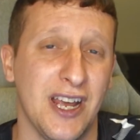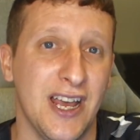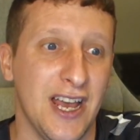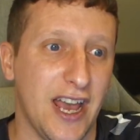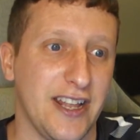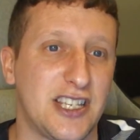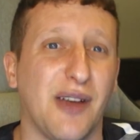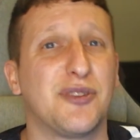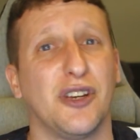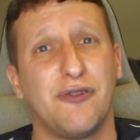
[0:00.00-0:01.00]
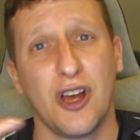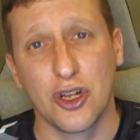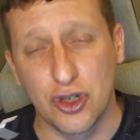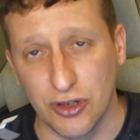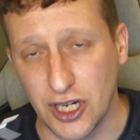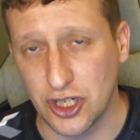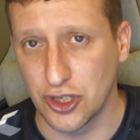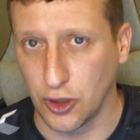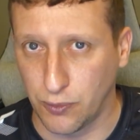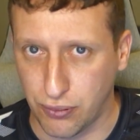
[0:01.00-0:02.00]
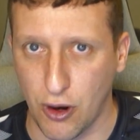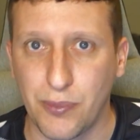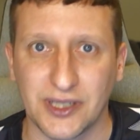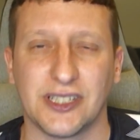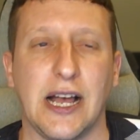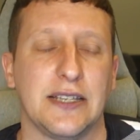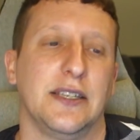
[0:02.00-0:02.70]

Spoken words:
in terms of traditional proper sizing.